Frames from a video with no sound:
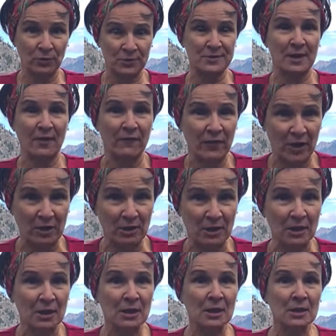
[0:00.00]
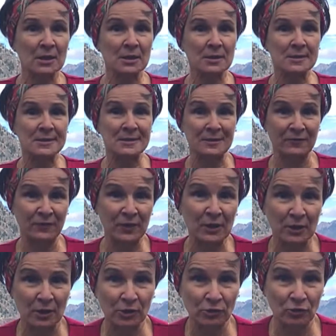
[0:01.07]
are very
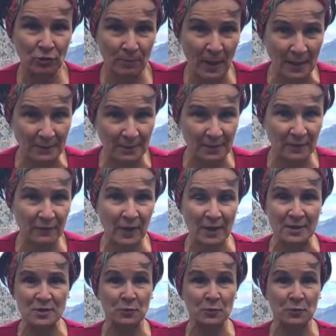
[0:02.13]
severe traumatic events,